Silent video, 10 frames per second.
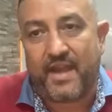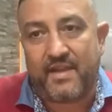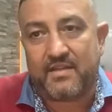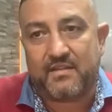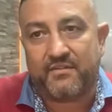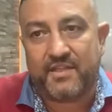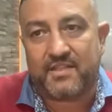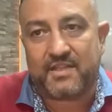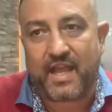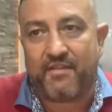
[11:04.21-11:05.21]
end of
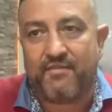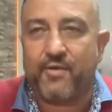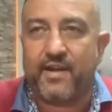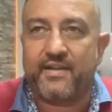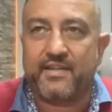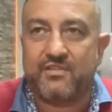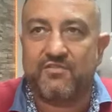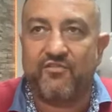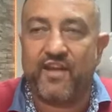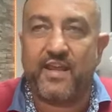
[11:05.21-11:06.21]
his life, where his
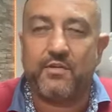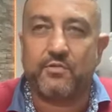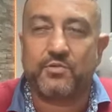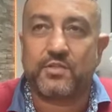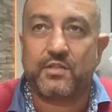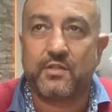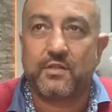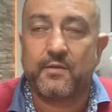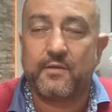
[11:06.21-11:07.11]
values